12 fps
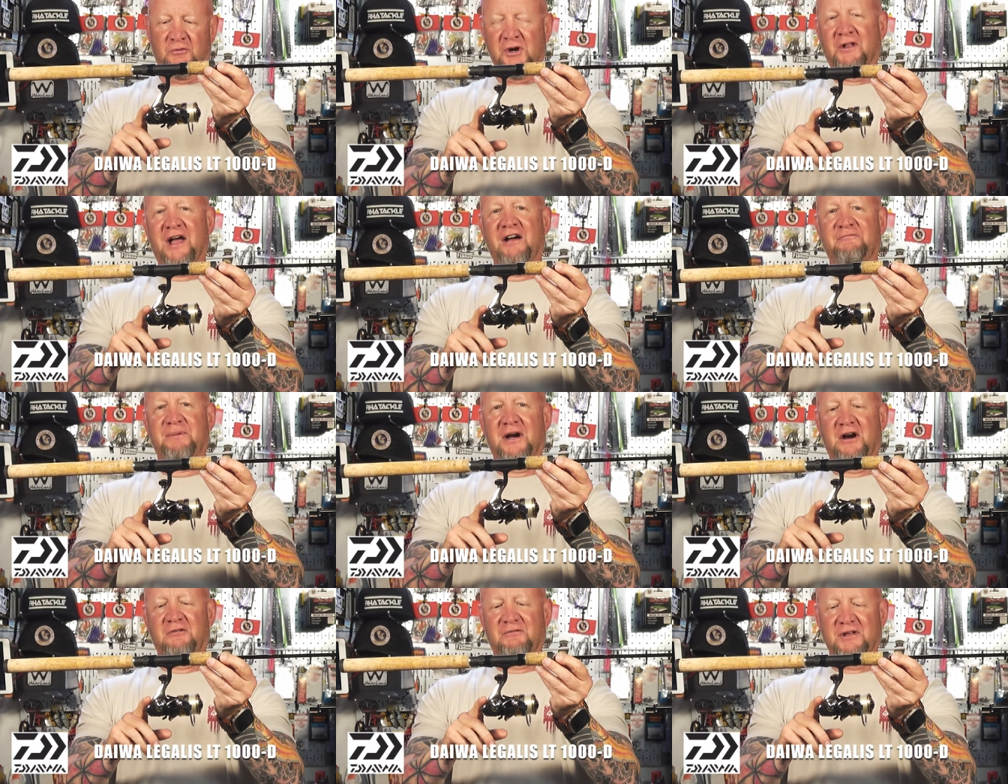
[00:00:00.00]
reel I have
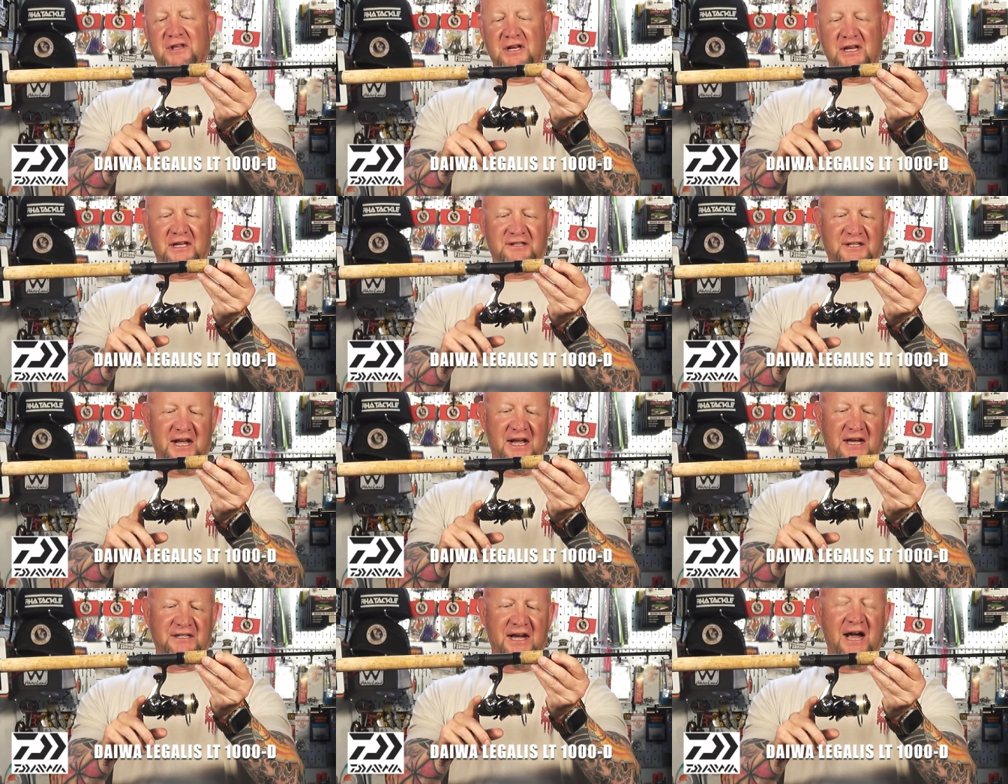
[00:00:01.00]
paired with it is a,
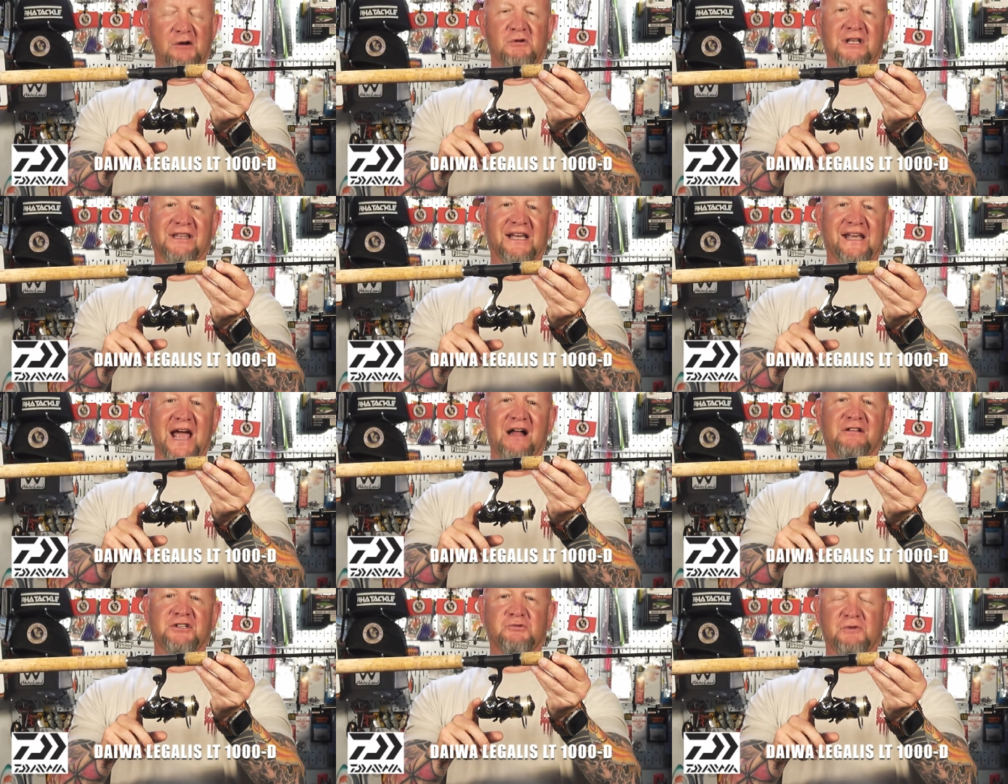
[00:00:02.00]
a uh, Daiwa
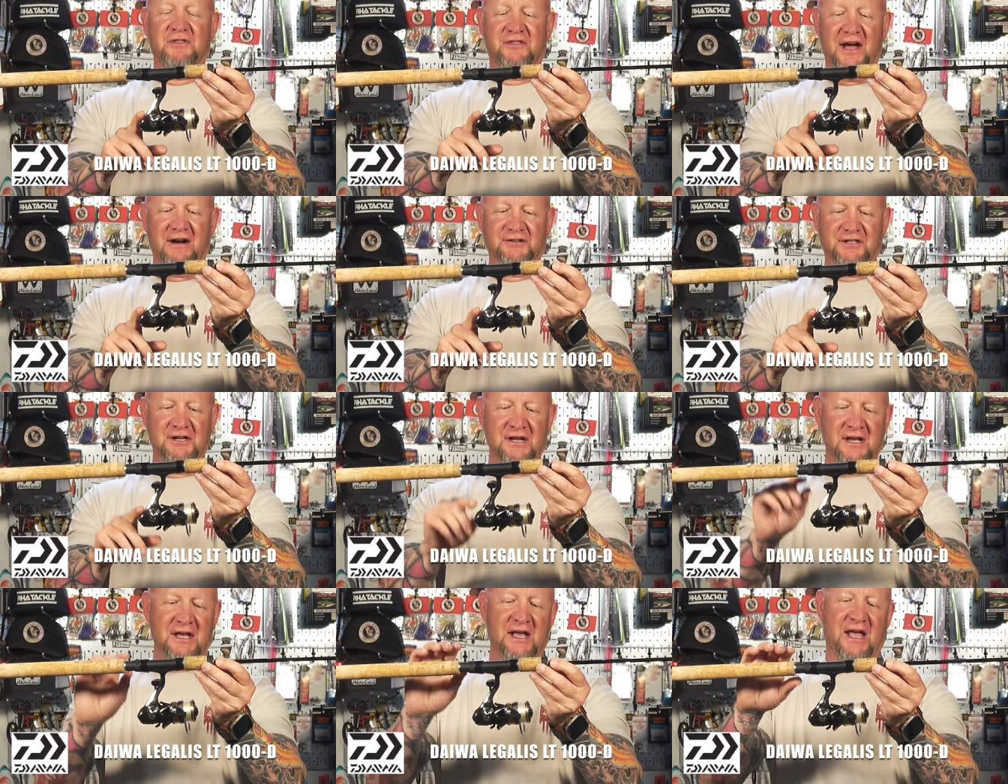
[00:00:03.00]
Legalis 1000,
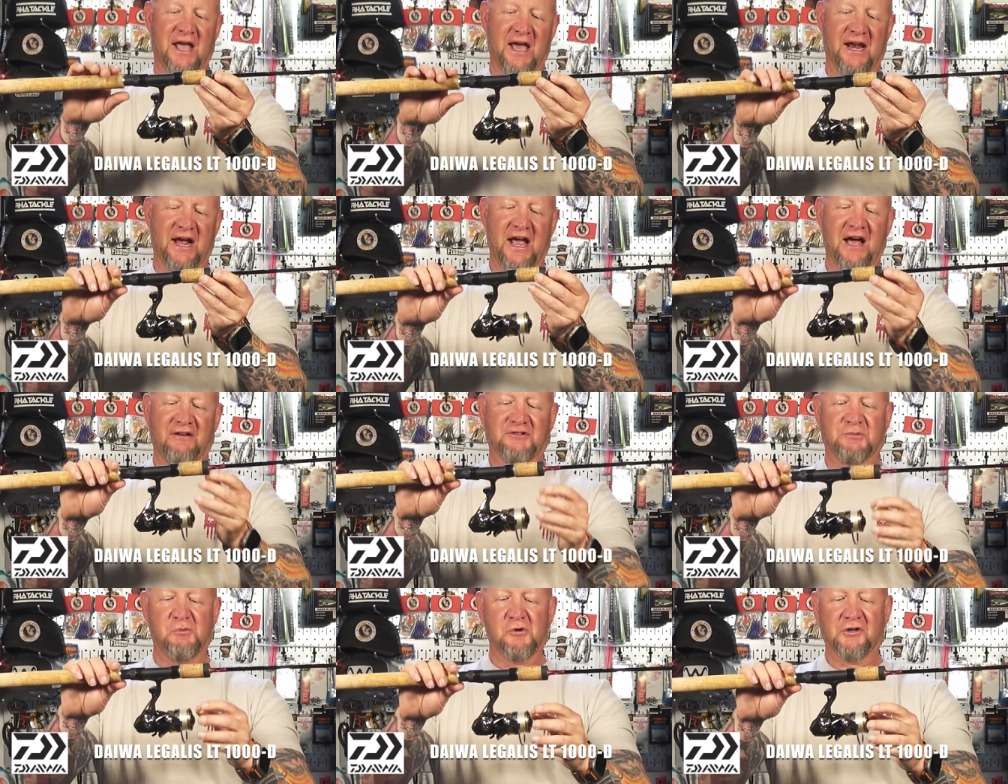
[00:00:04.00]
and I have
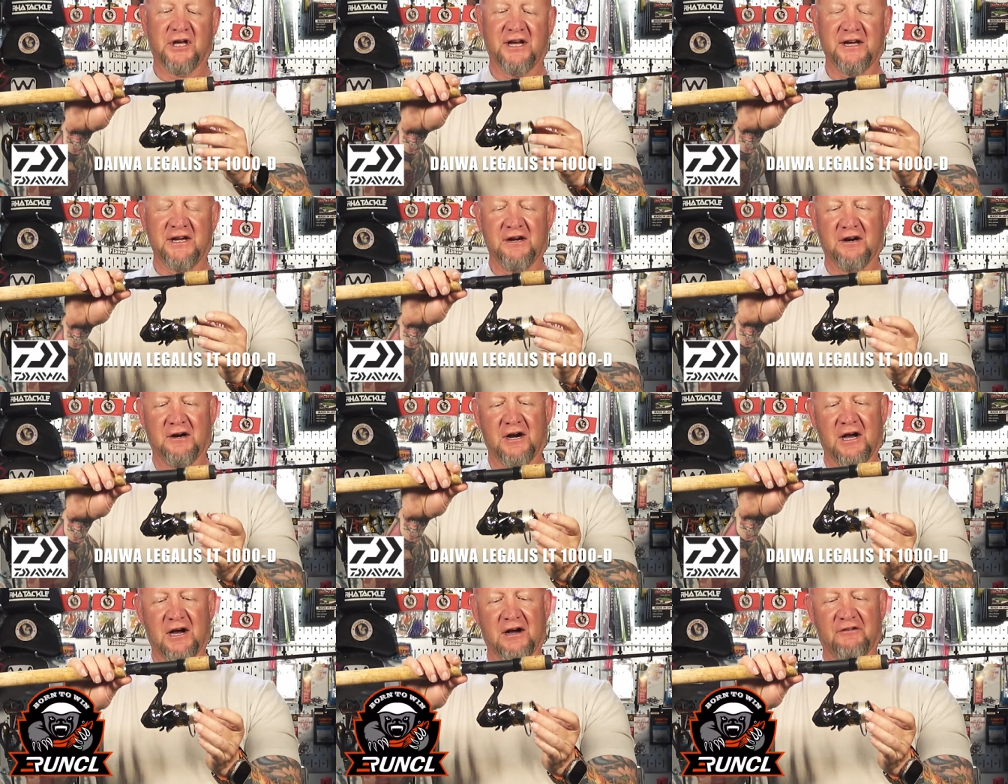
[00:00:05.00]
spooled on here
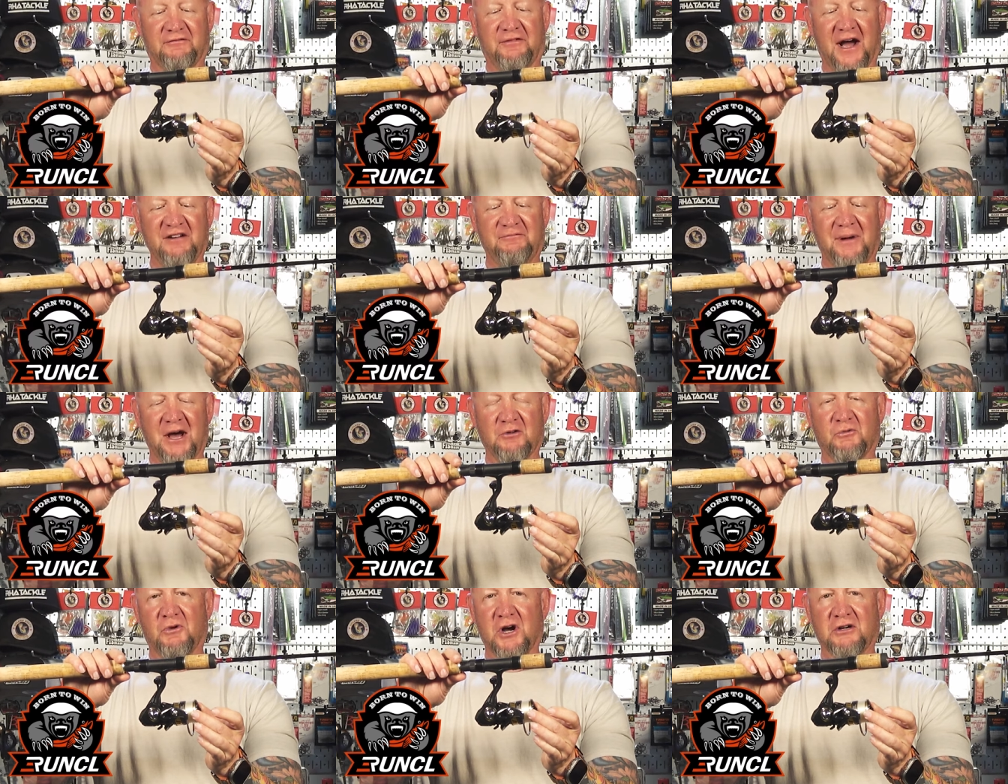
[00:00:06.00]
a uh, five
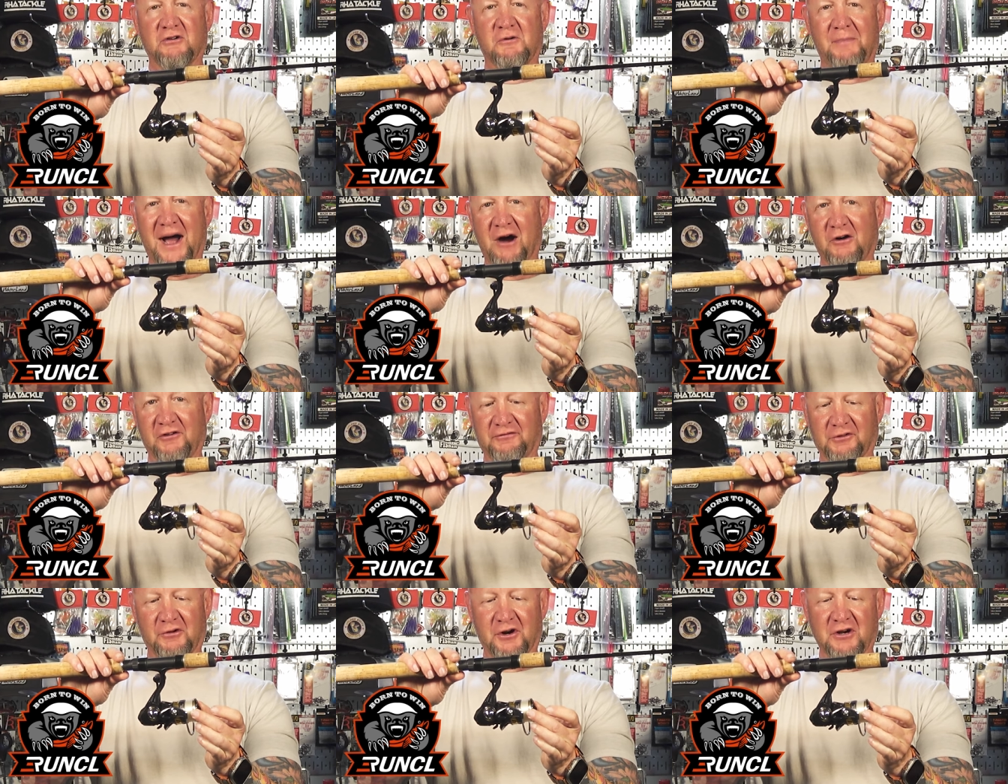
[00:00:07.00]
pound Ronco Power
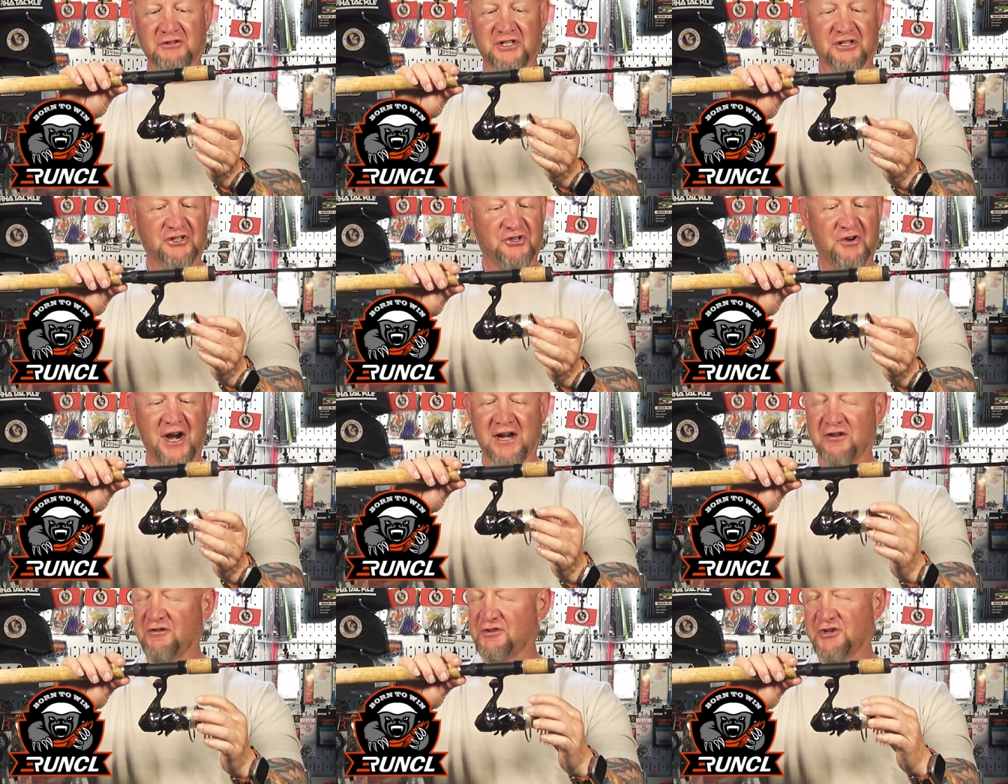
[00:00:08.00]
Fluoro just straight.
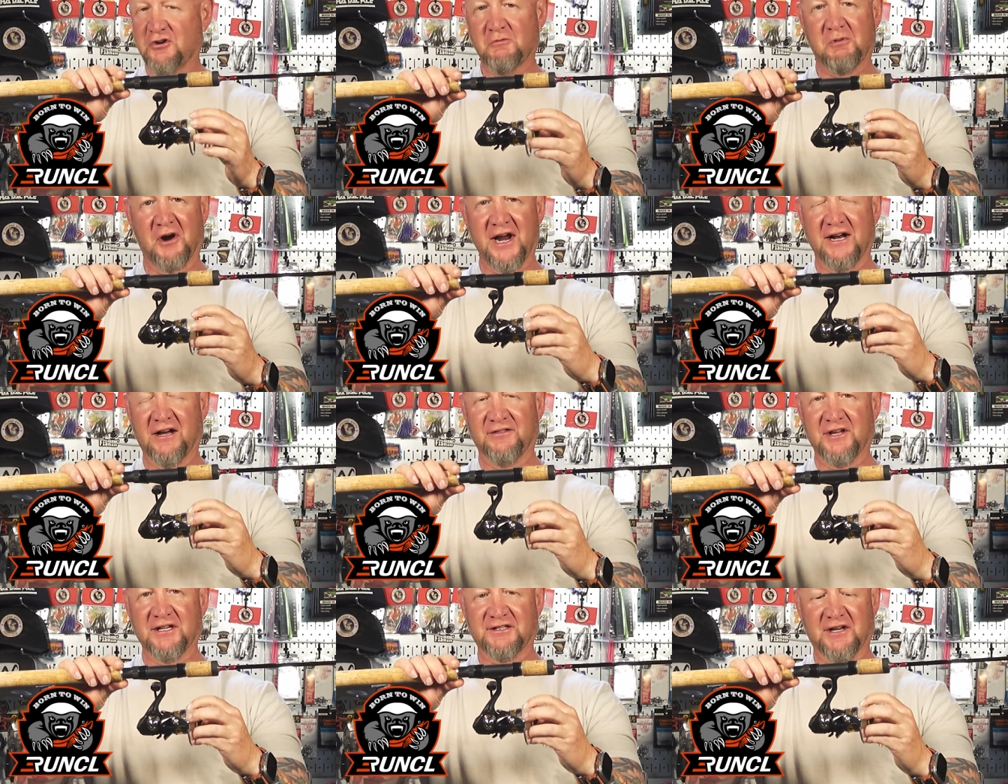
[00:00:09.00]
There's no braid on
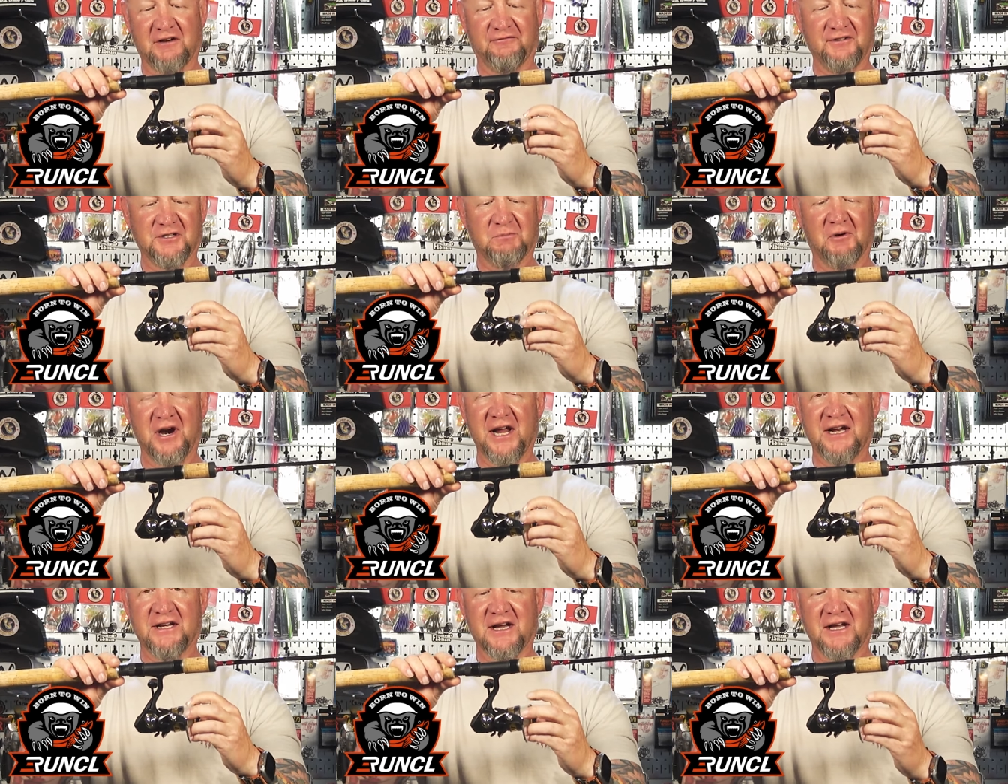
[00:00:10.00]
this. I don't fish braid